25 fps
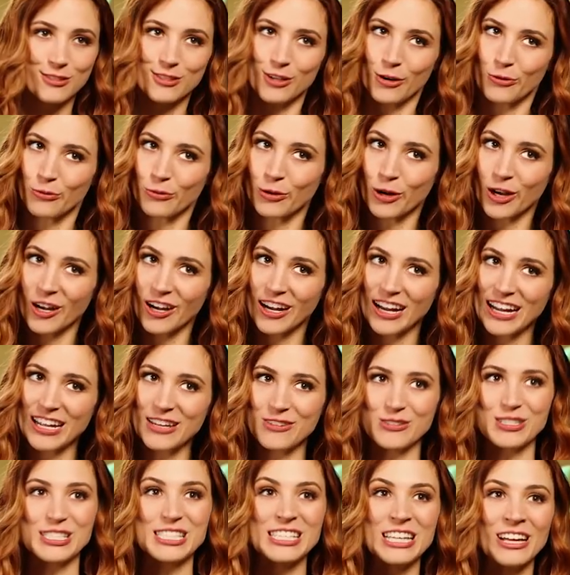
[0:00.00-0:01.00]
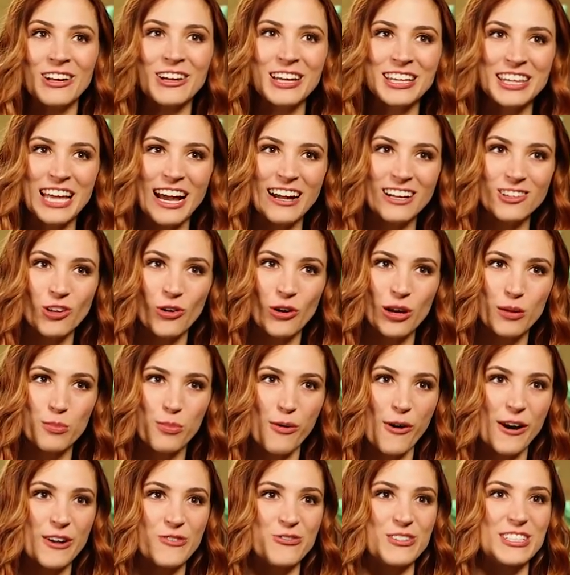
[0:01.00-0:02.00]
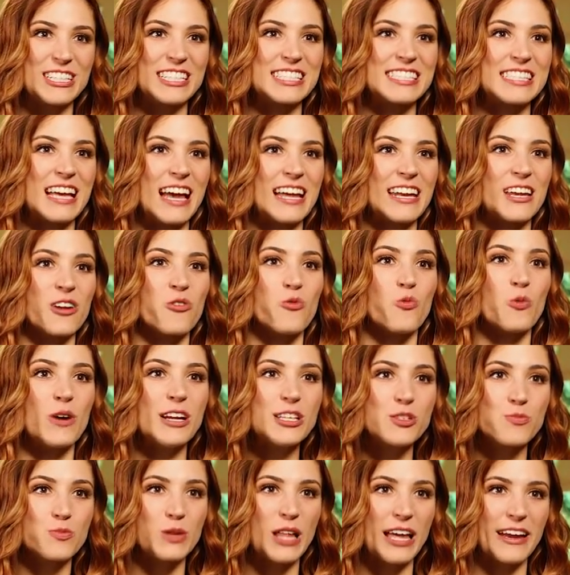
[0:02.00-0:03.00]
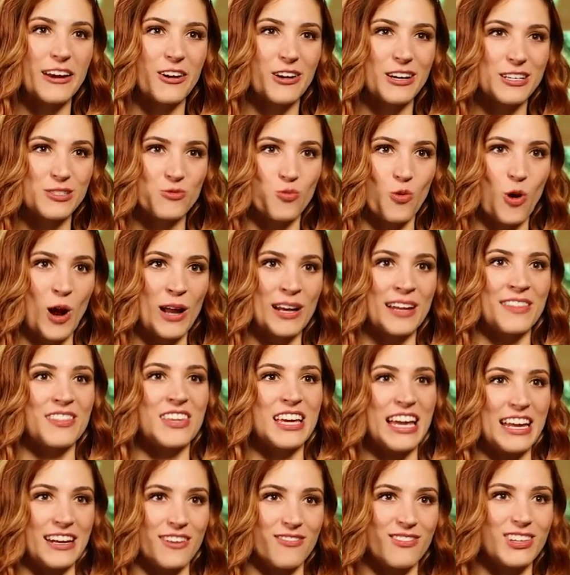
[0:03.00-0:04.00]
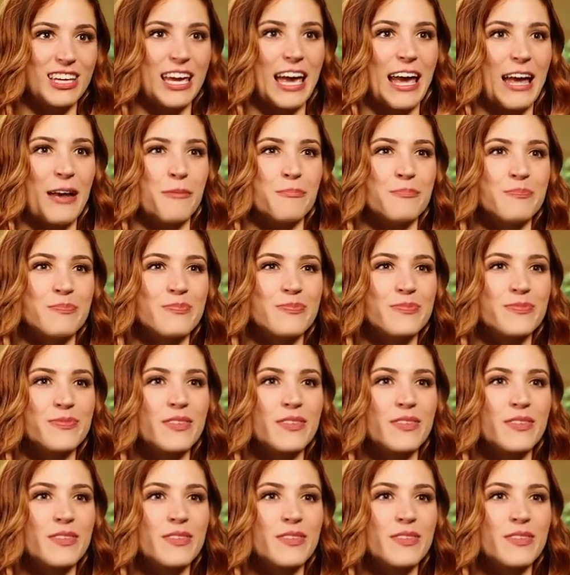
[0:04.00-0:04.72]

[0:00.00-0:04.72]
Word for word: Don't worry, you still get that glory point when deciding which player has won at the end of the game.